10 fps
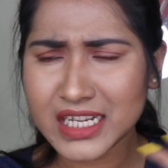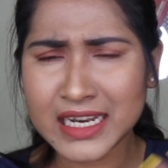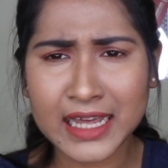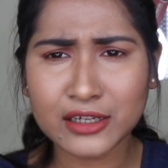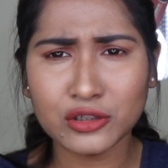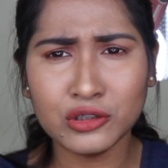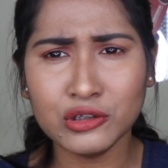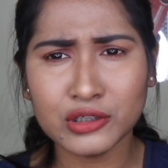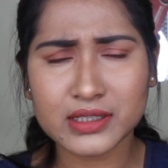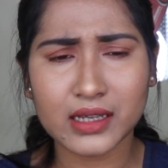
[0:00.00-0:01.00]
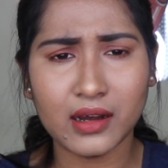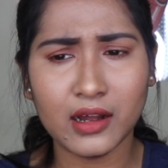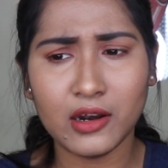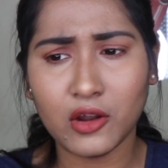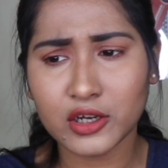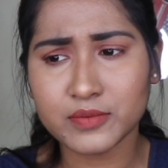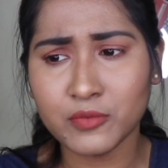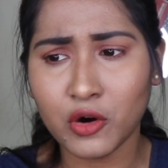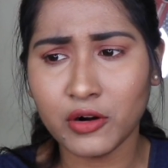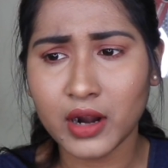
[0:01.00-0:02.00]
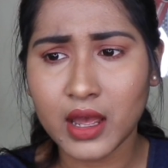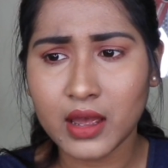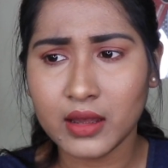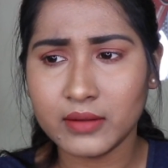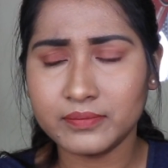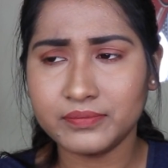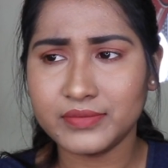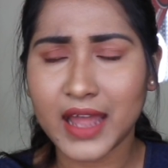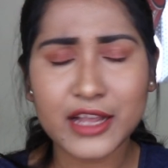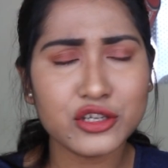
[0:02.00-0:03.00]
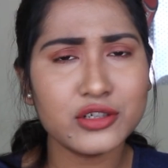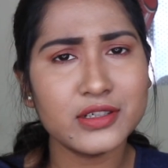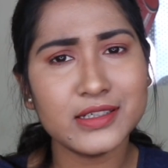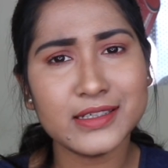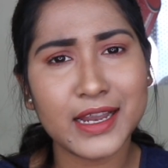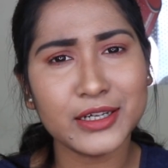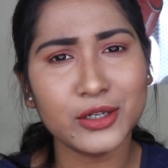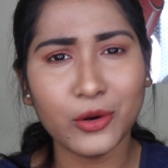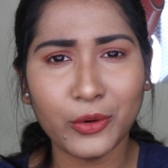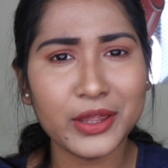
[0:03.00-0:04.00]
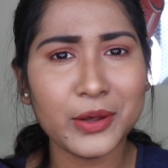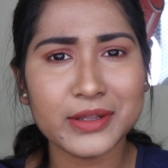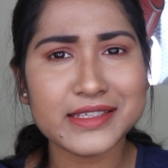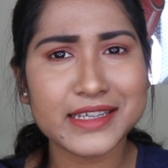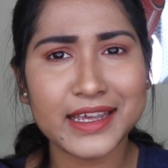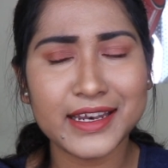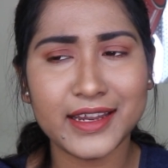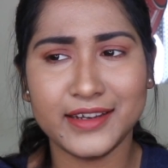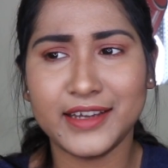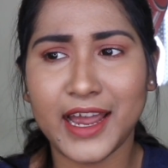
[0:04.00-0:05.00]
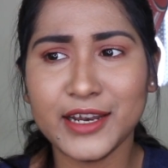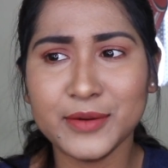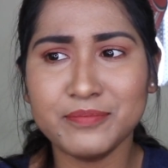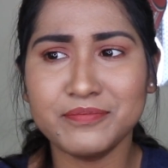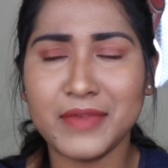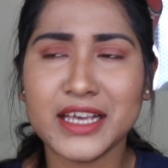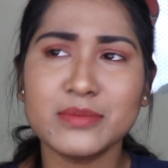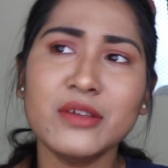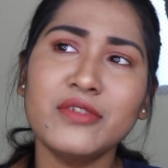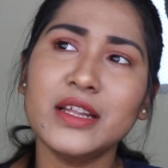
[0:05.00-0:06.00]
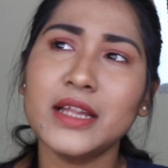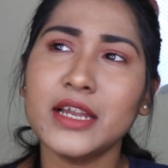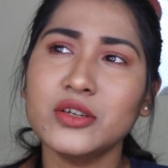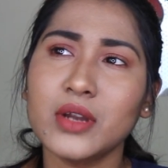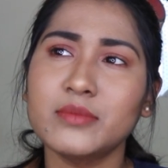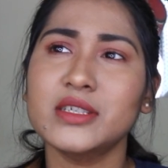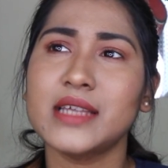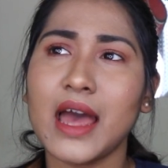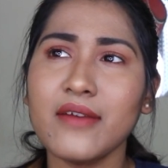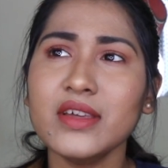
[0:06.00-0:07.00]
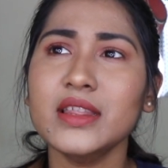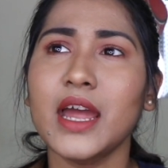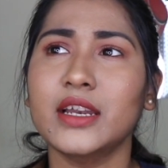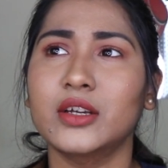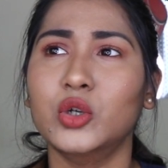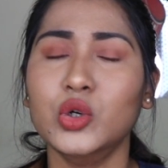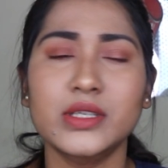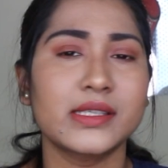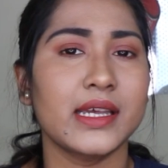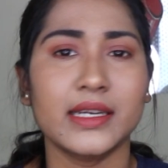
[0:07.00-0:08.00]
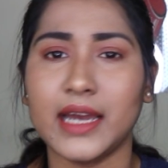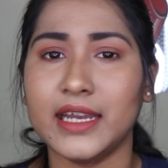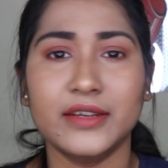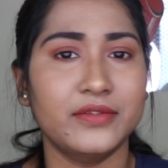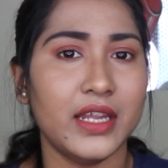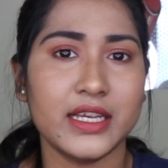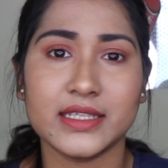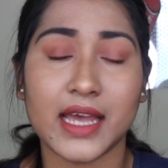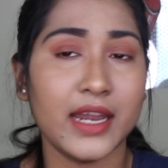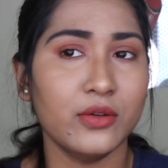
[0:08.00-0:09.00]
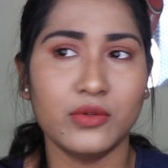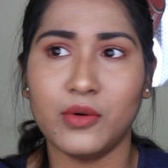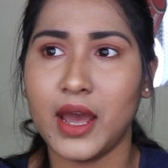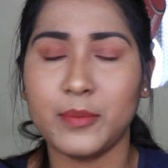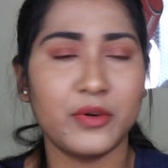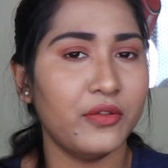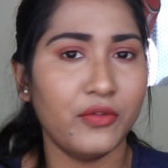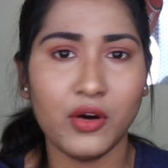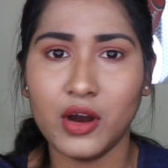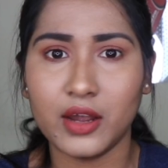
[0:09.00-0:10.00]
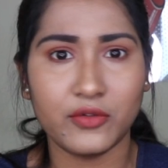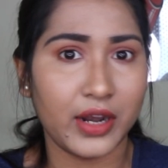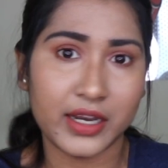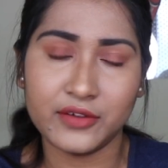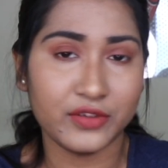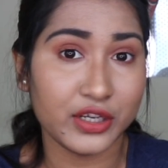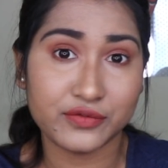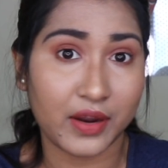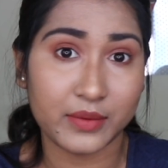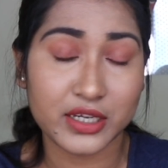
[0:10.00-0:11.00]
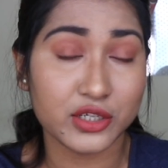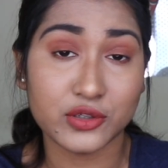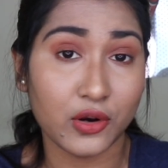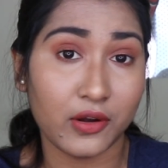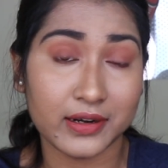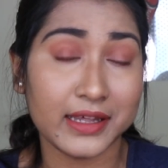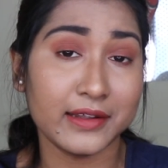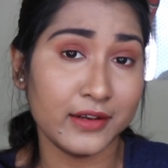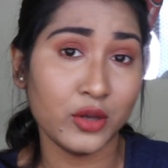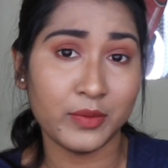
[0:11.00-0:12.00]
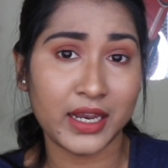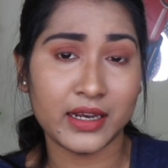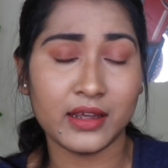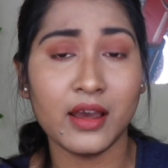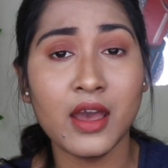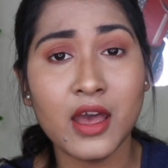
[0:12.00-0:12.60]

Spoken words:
like looks a lot more natural and glowy on skin. It kind of makes me feel that, you know, I'm just having that good skin kind of days. I don't know, I prefer radiant finish foundations a lot, like illuminating